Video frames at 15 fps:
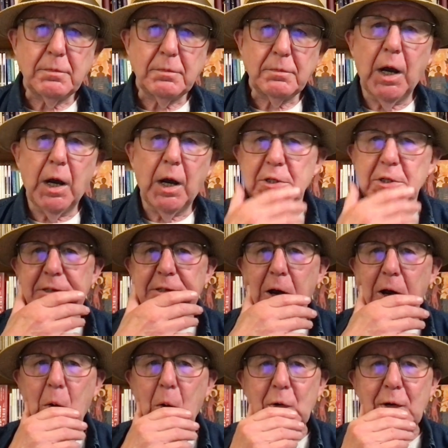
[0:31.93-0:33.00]
I want to
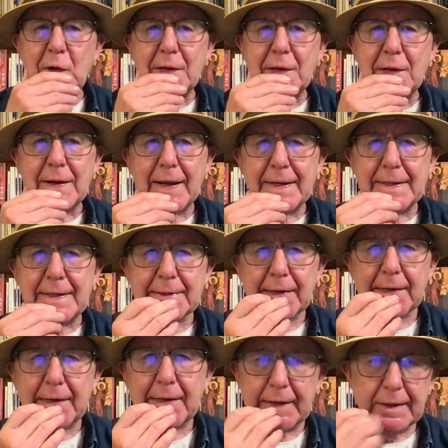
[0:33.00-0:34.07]
start with lighting
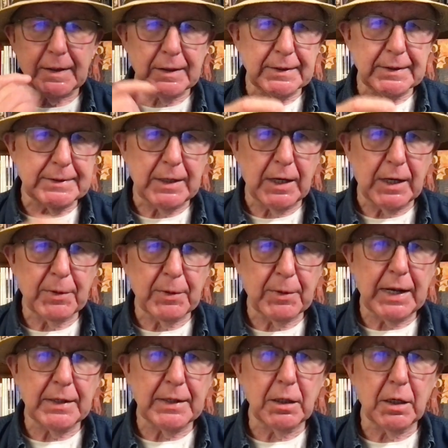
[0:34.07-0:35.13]
a candle this time, a
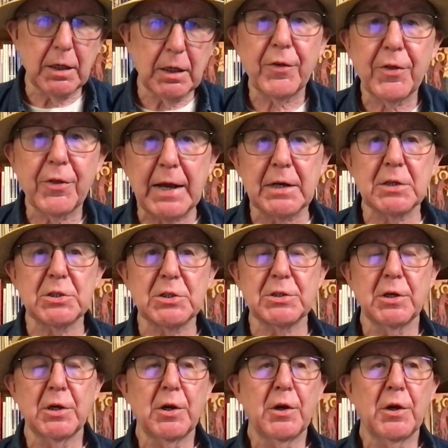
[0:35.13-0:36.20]
candle of
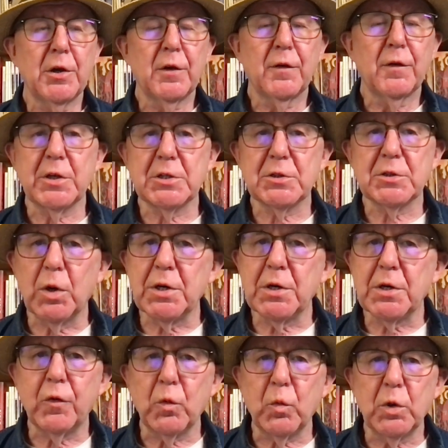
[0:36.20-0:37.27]
thanks for this
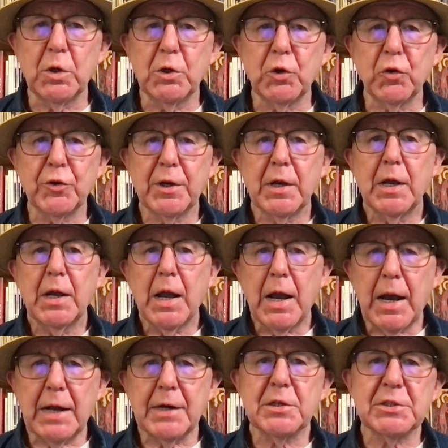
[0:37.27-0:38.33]
wonderful world
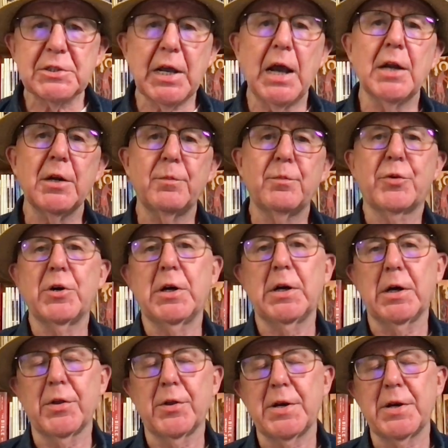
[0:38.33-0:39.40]
and a silent
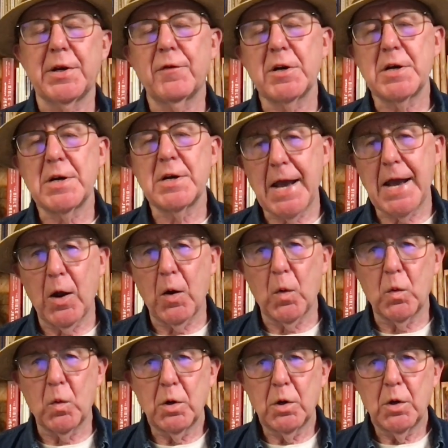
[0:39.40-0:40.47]
prayer that even
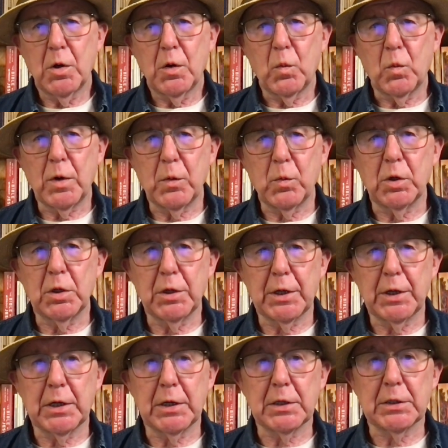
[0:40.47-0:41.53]
now we will
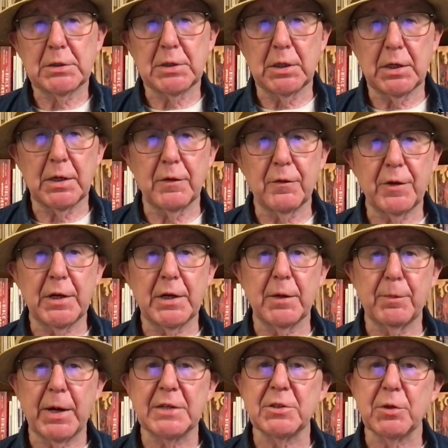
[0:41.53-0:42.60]
learn to live in
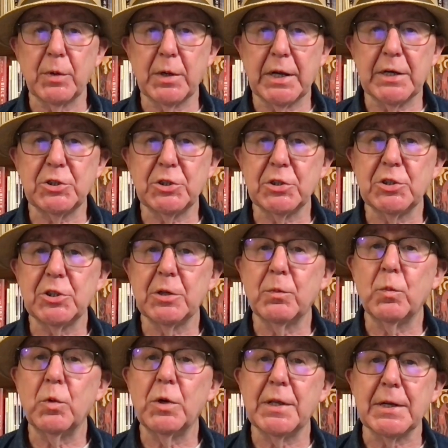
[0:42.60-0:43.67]
a better relationship
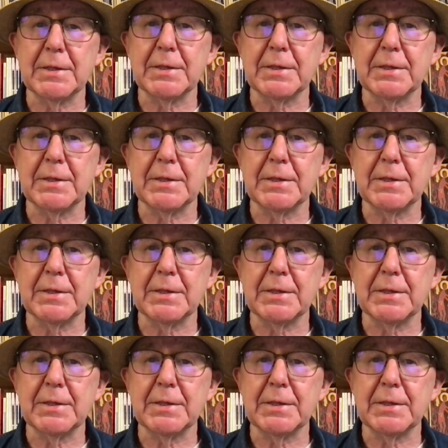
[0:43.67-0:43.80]
with it.